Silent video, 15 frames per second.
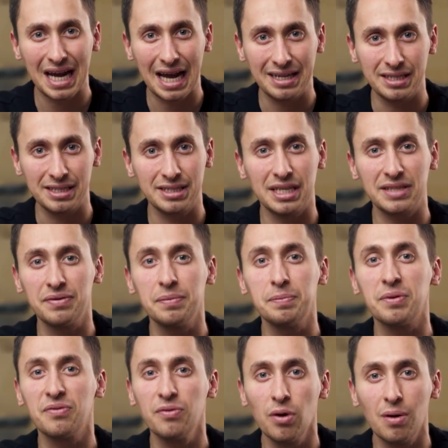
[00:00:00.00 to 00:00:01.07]
edits that we
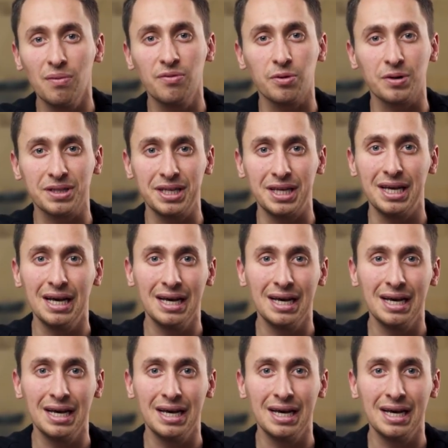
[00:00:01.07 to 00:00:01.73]
perform for the